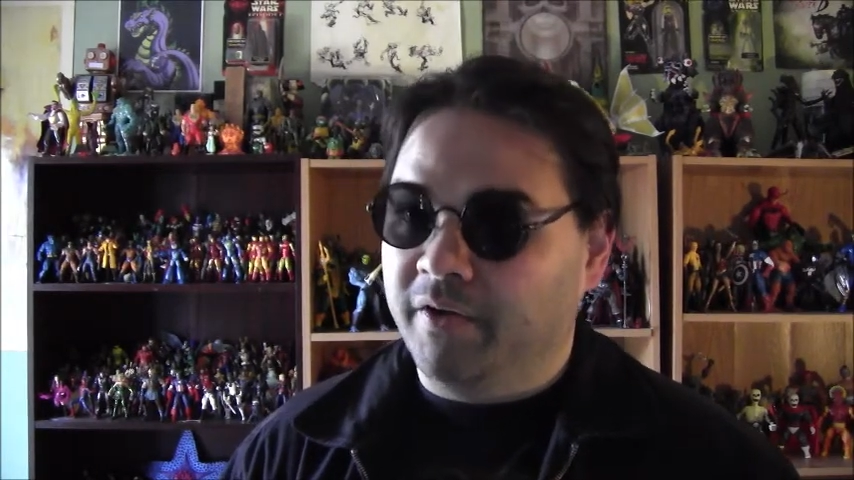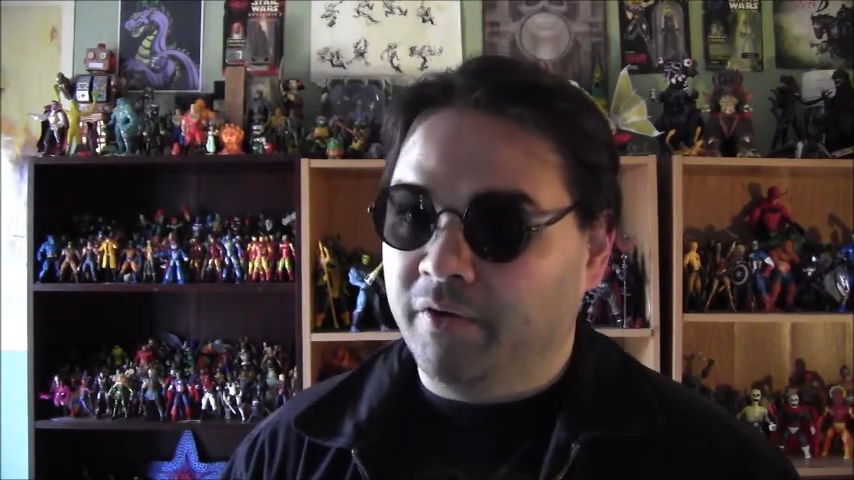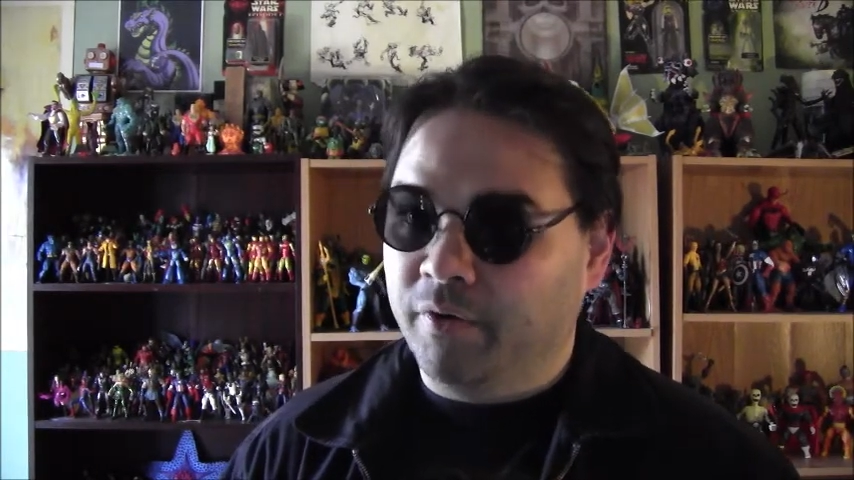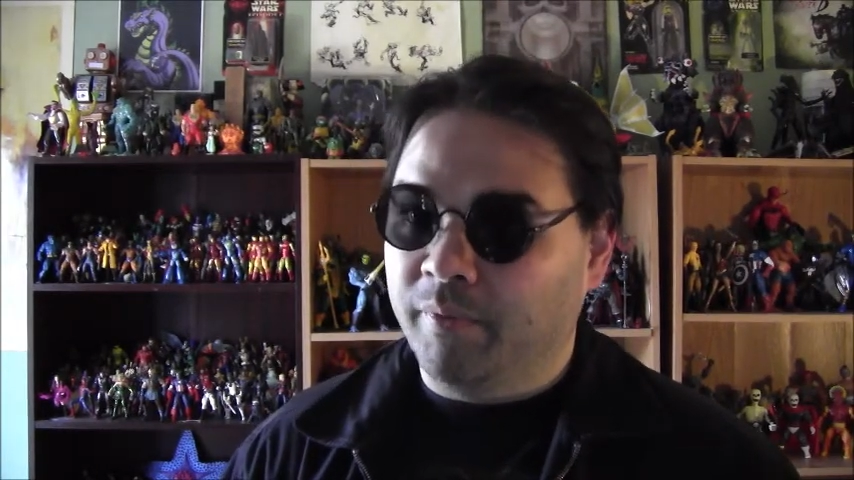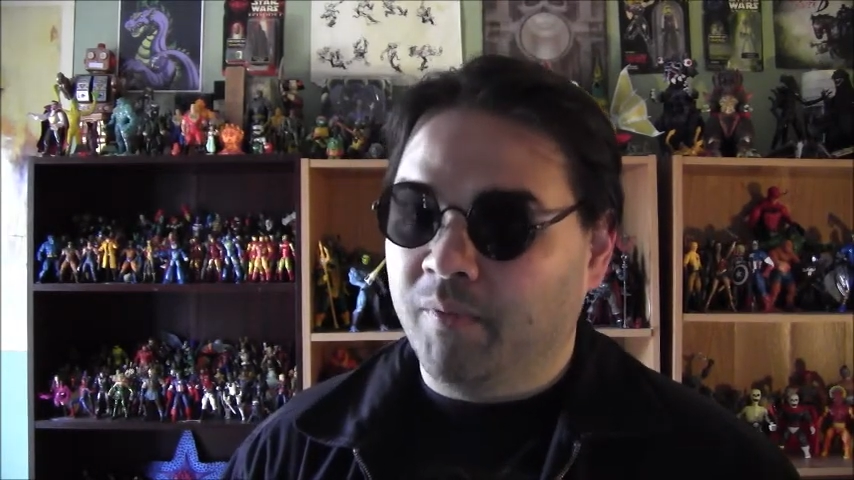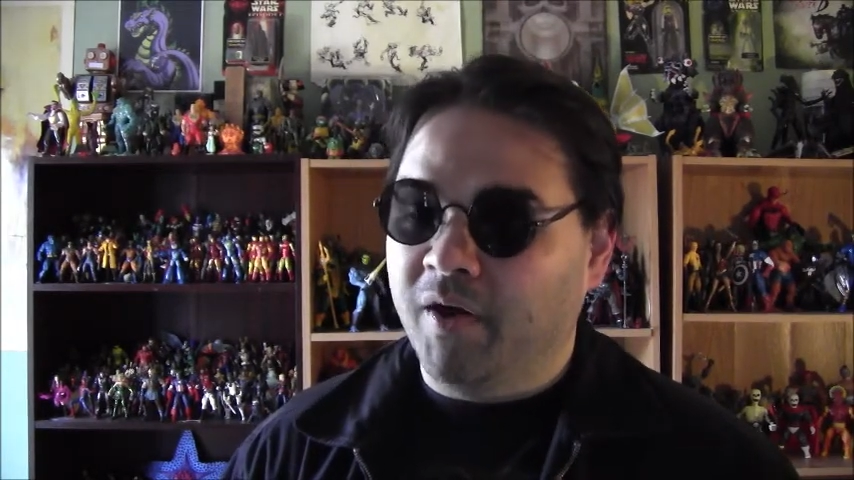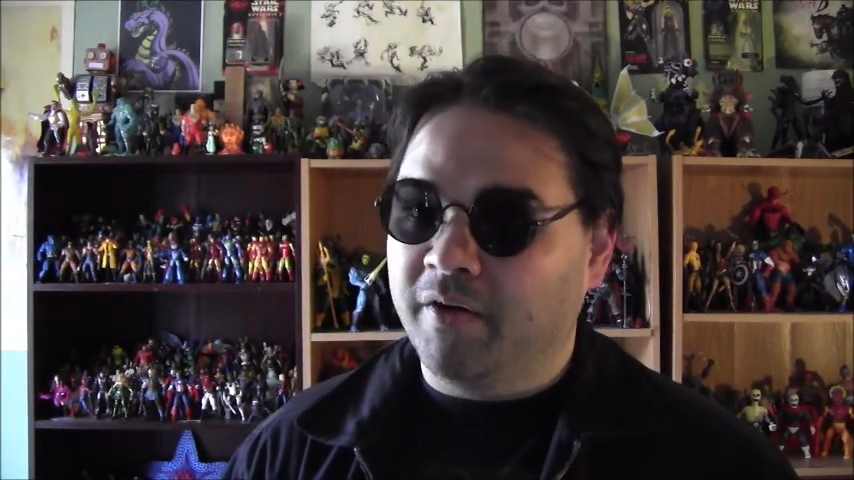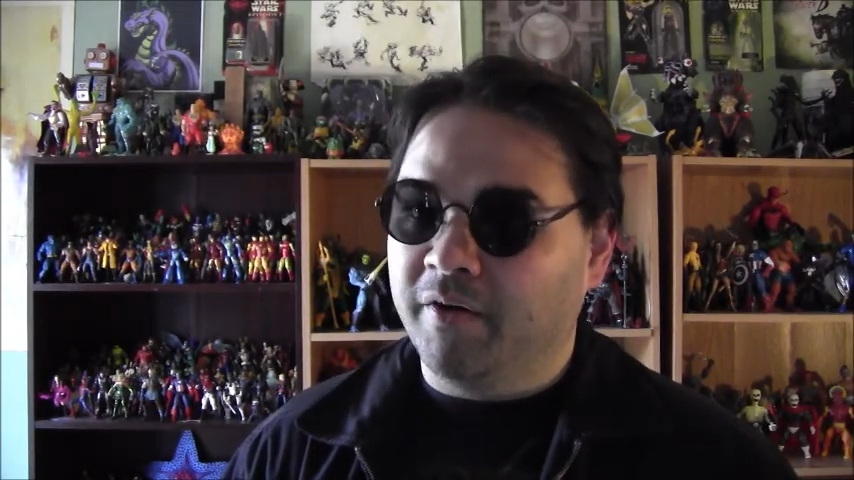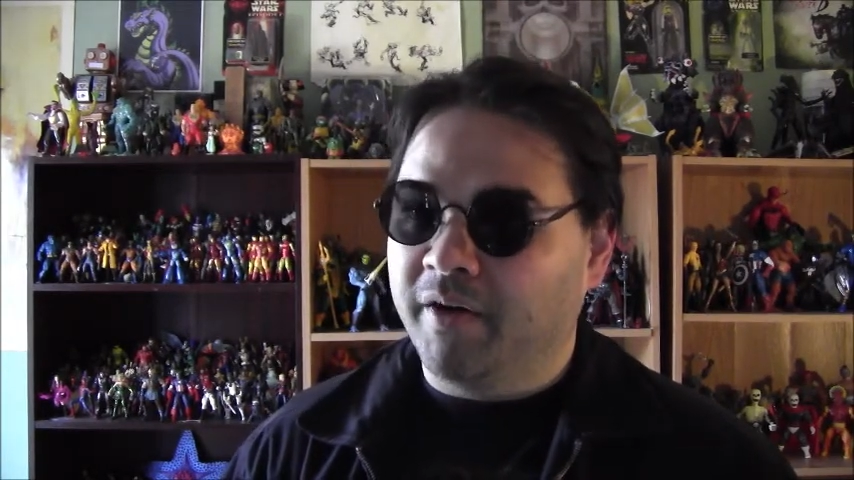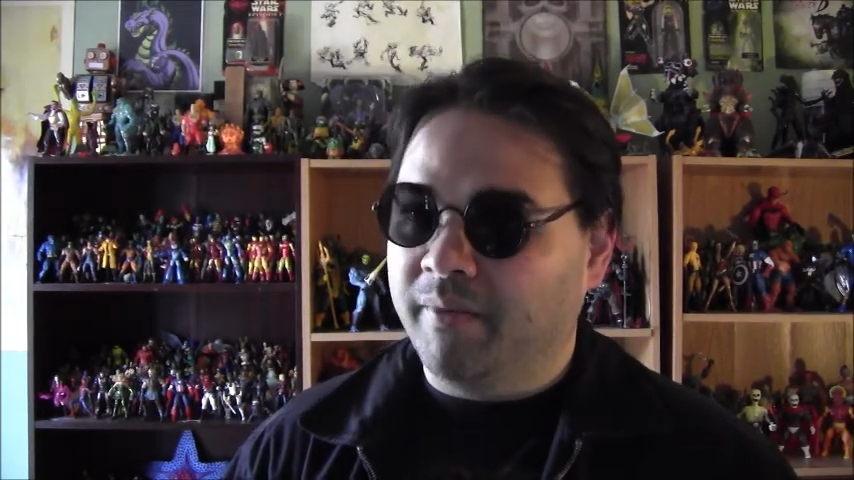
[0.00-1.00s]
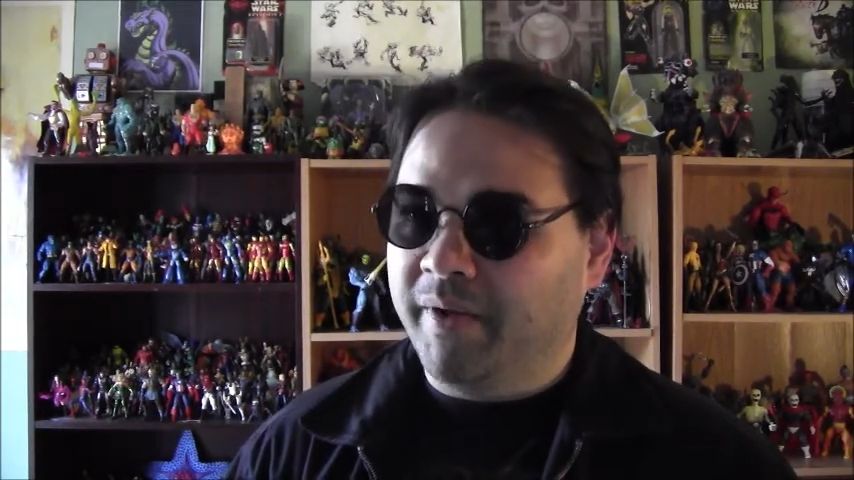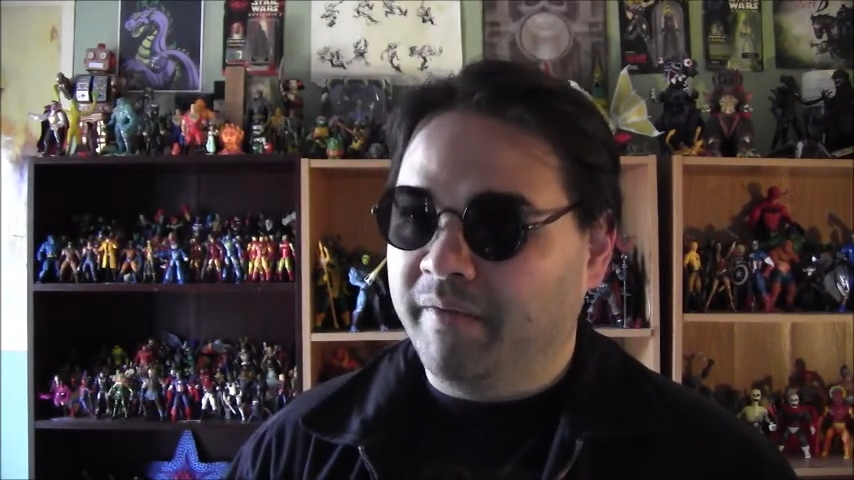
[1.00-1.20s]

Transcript: You know, Herbert Walker came